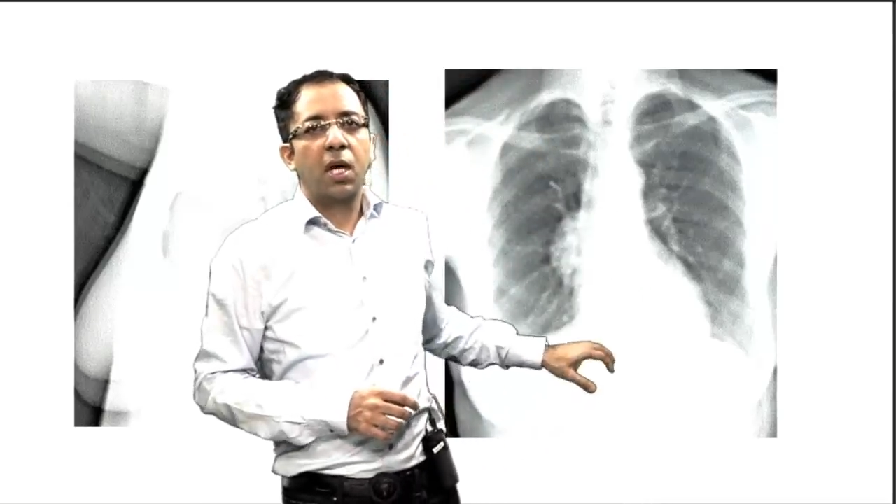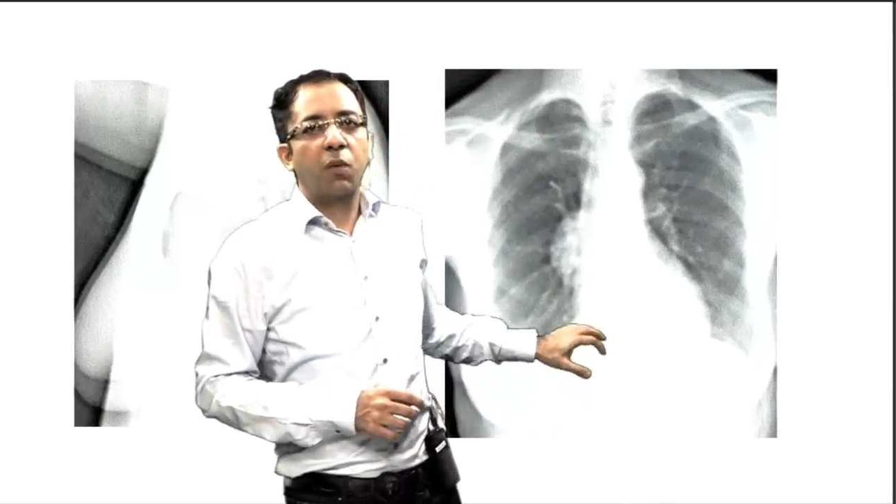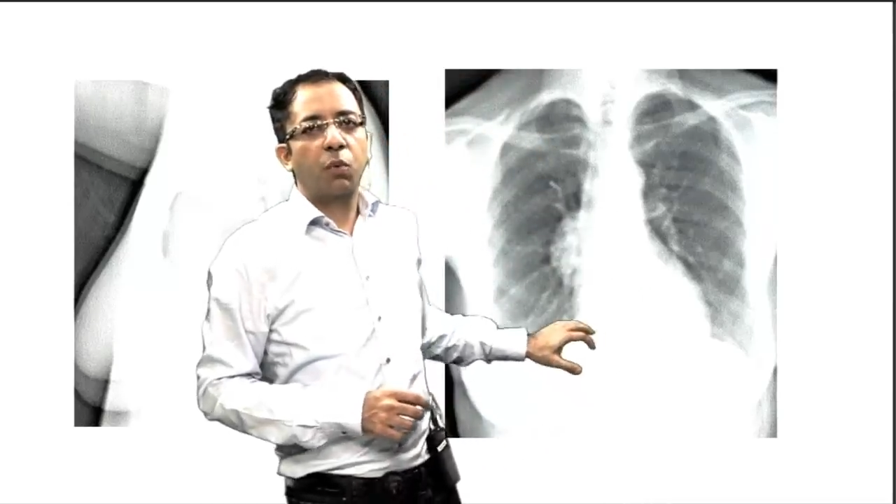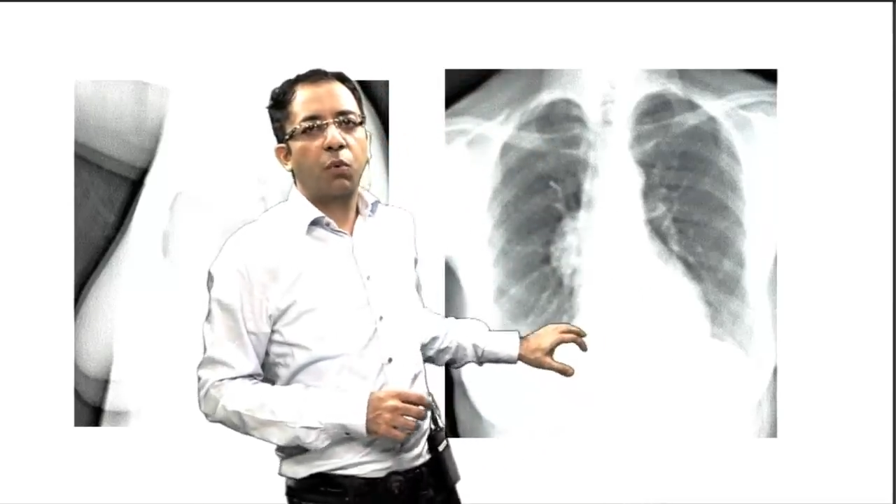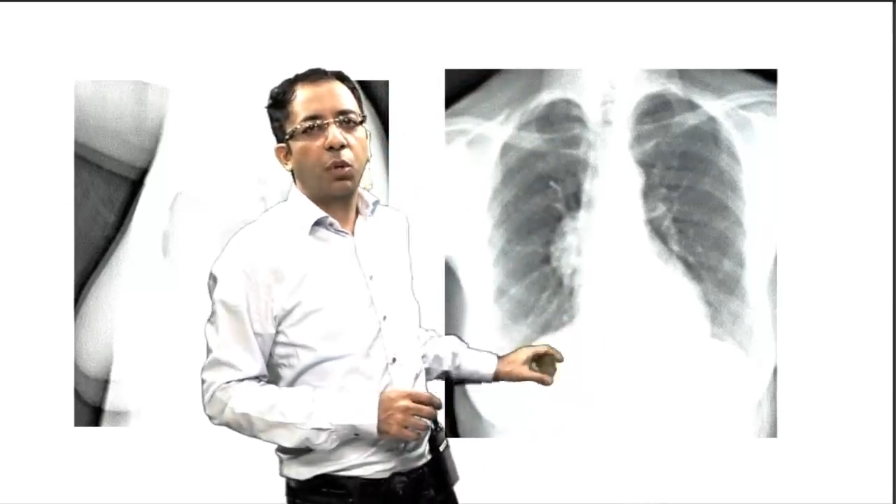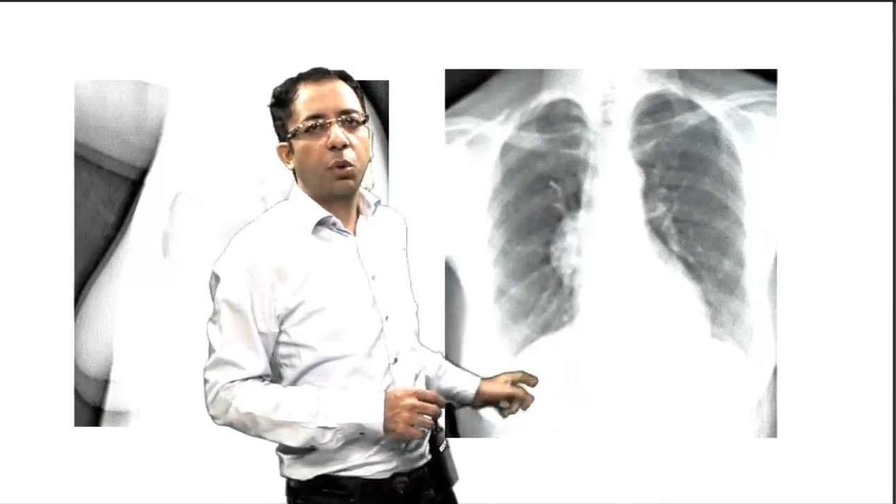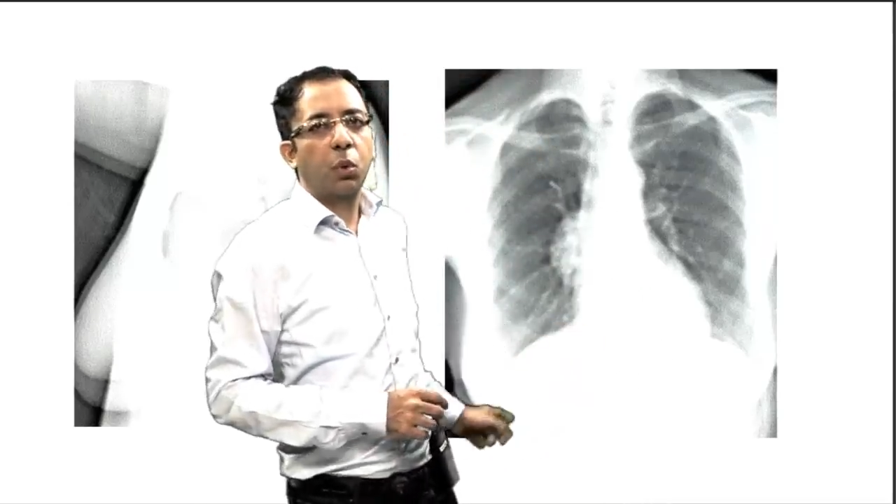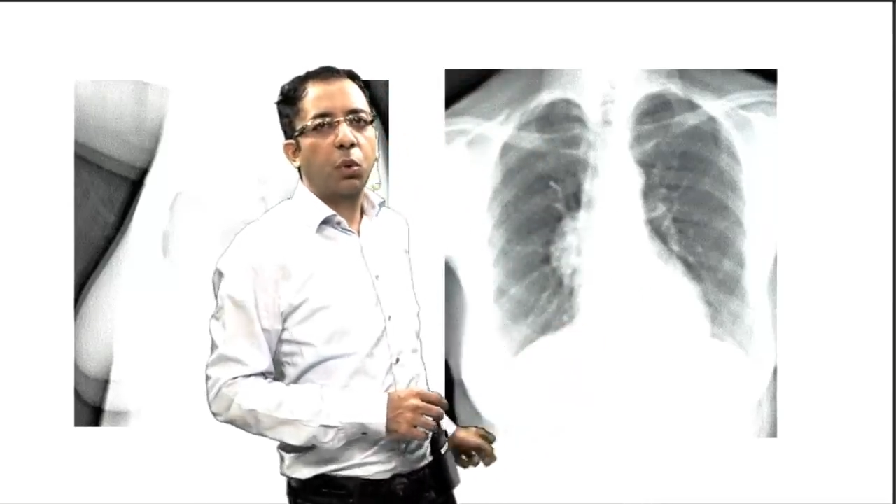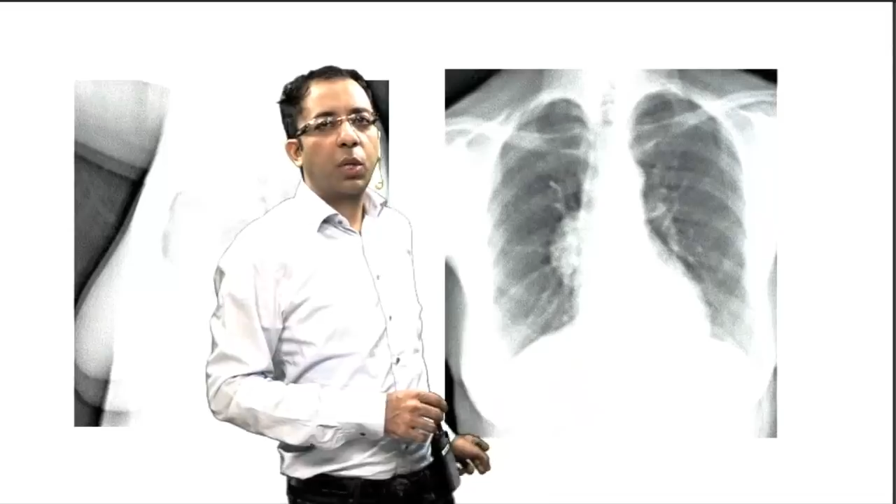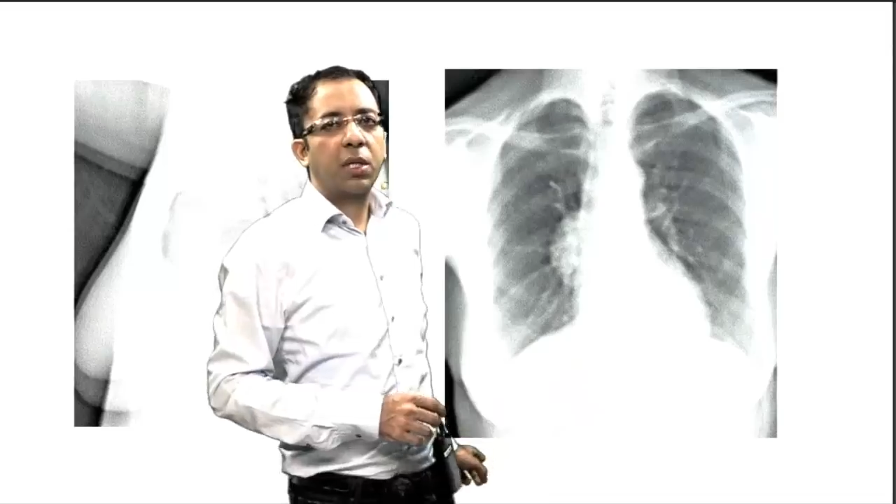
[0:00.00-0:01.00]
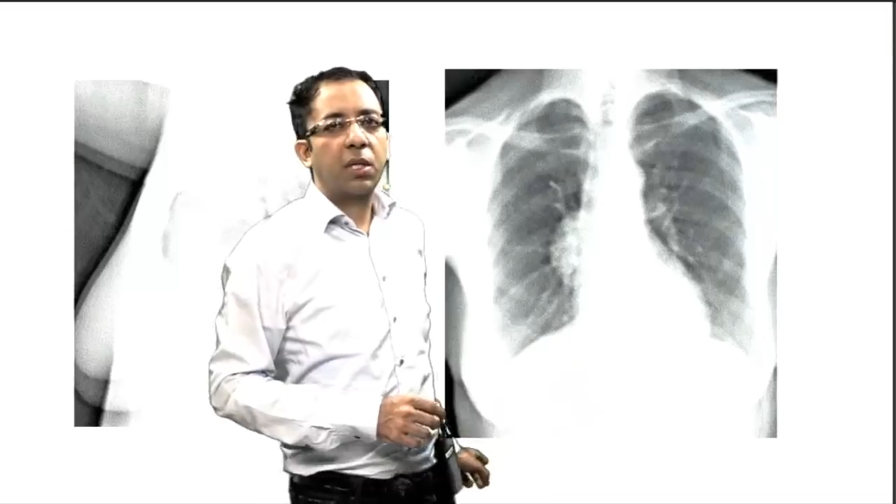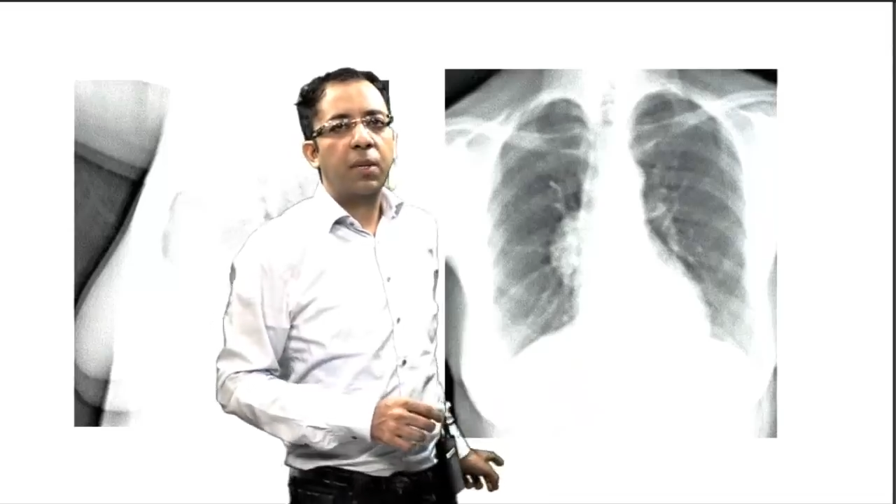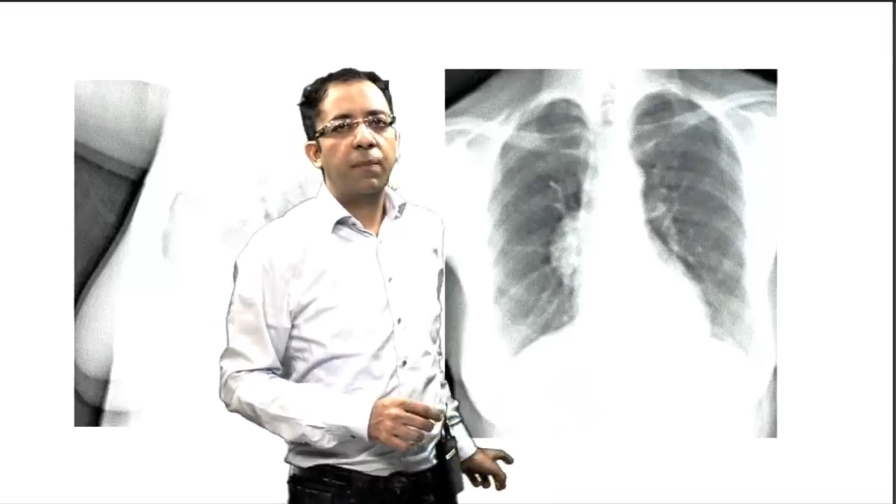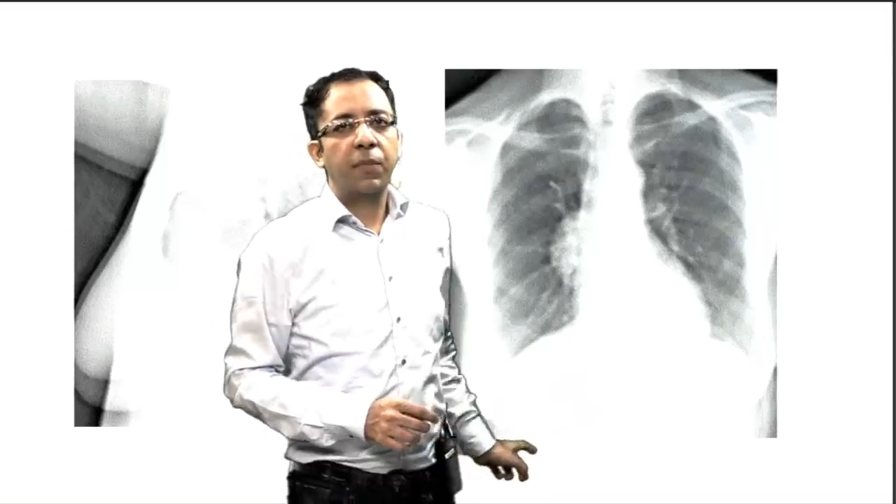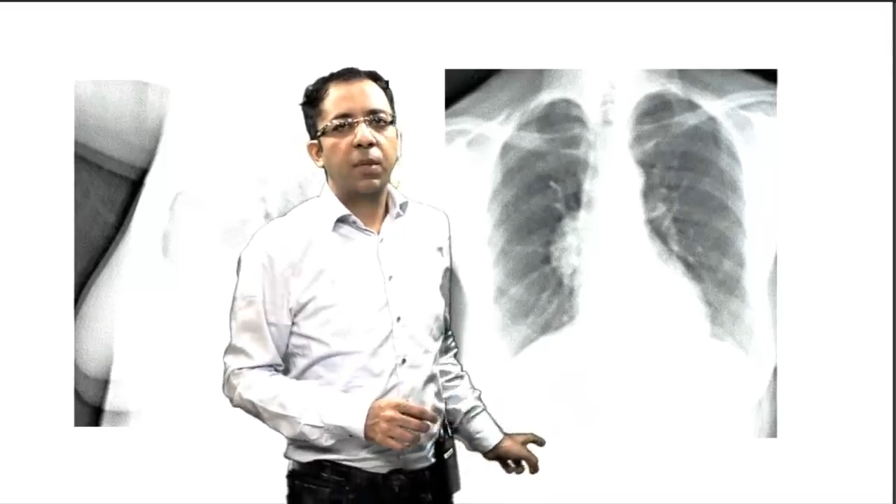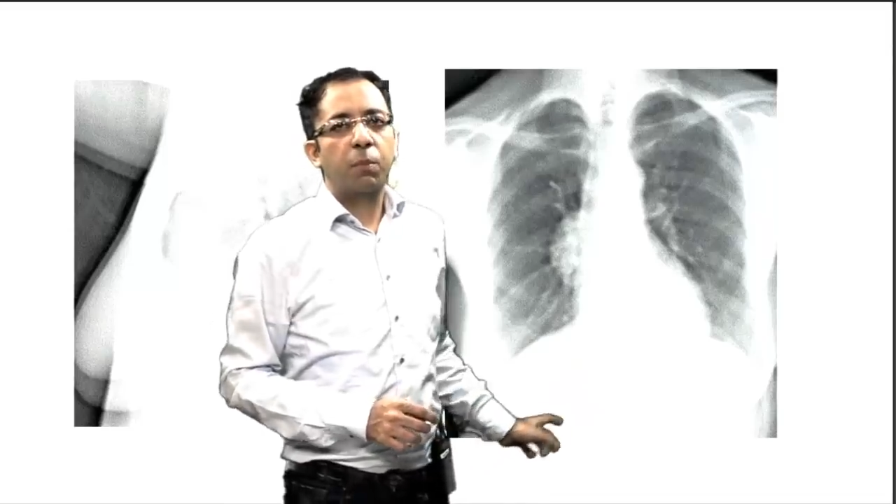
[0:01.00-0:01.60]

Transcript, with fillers: I would want to look at the